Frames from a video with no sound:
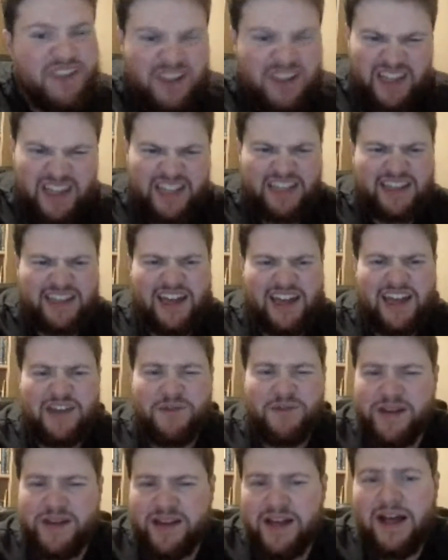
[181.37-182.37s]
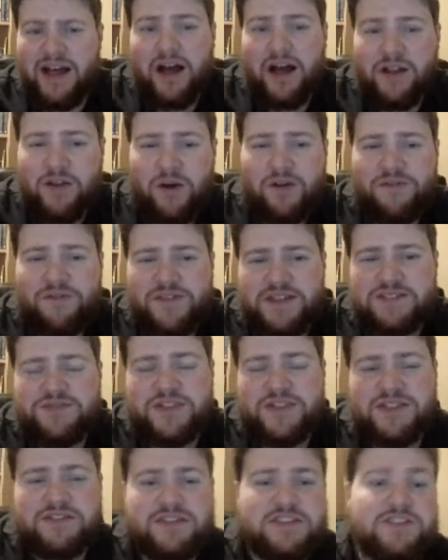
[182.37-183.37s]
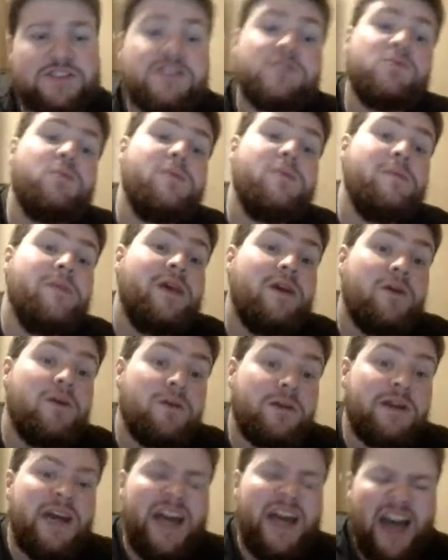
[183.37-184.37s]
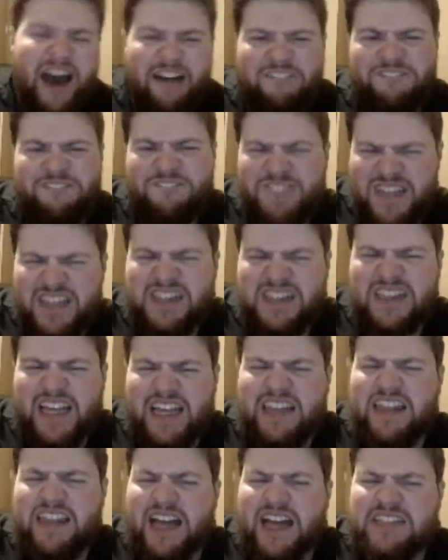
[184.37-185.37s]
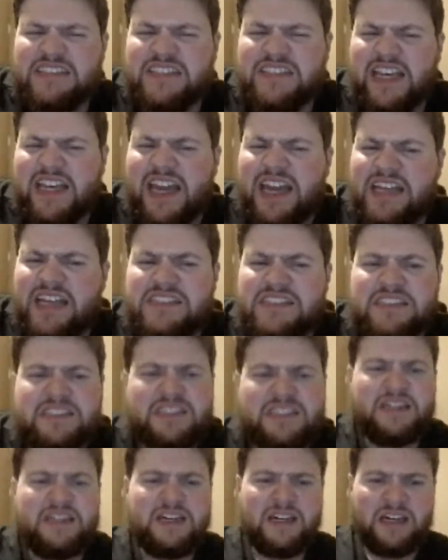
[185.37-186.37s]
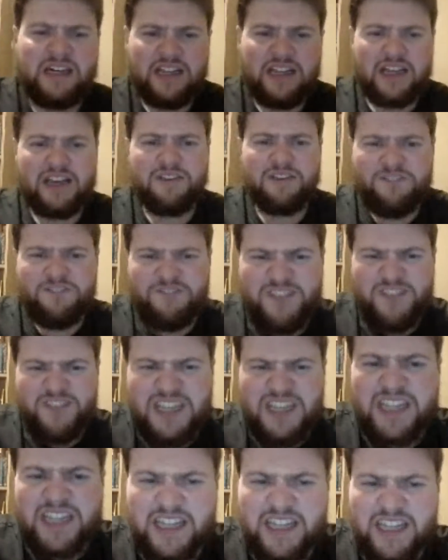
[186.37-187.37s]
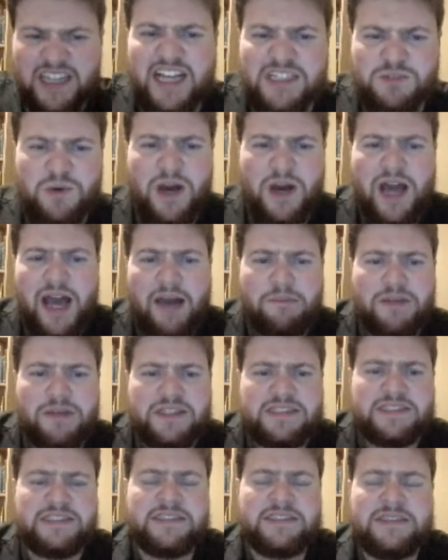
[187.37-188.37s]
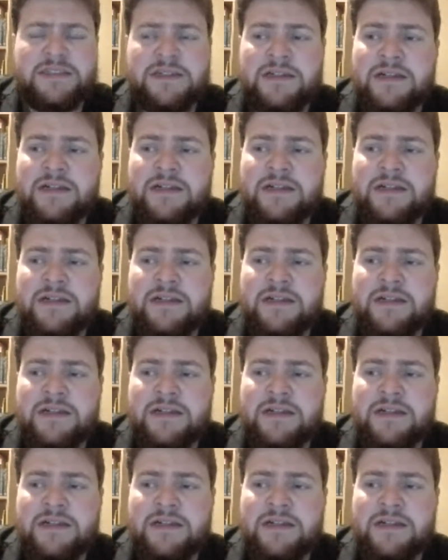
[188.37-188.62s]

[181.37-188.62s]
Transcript: I feel like that anyway. A lot of this video series will be me going, I feel like that's the case. I feel like that's what happens.